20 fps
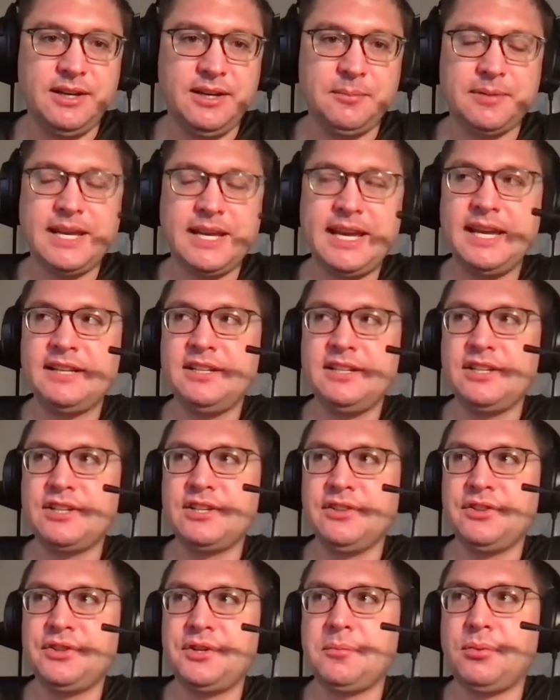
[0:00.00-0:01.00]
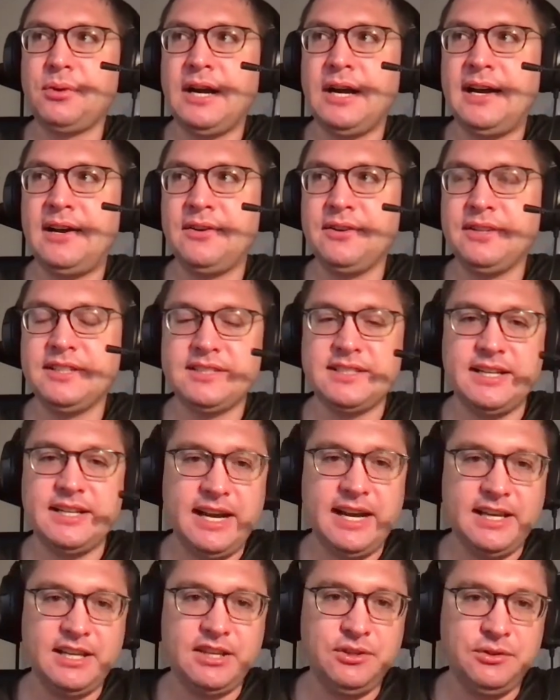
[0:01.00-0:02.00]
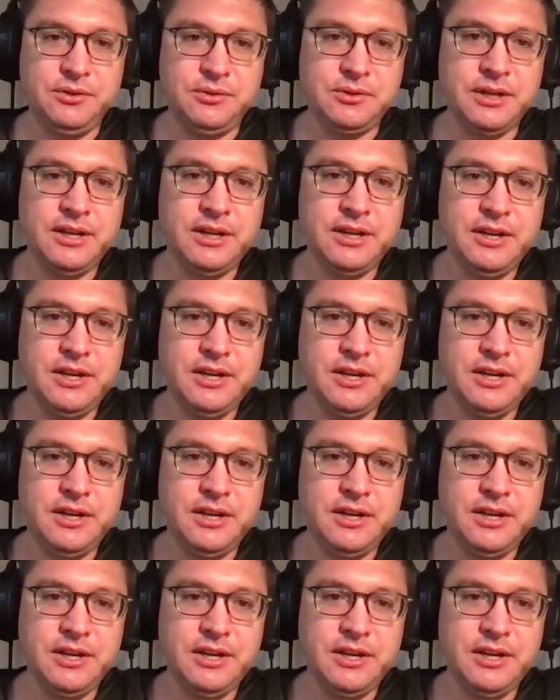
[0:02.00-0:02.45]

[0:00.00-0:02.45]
Um, Candy Gunther Brown is an I U